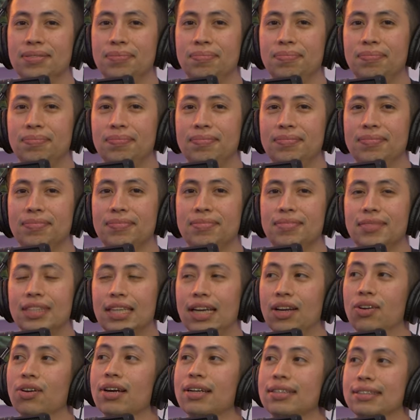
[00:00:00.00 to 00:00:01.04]
to it.
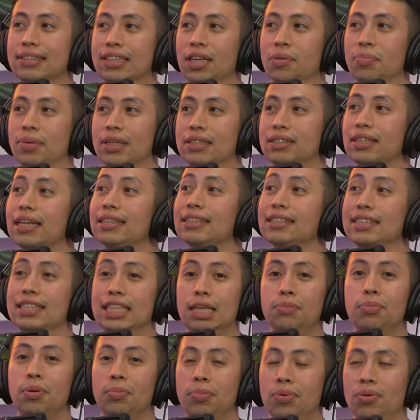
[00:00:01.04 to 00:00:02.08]
I don't gotta skip it. It's not
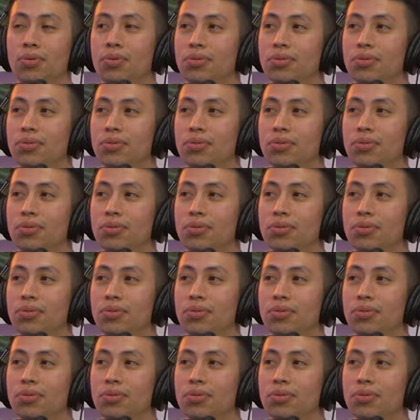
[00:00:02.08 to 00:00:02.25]
skippable. I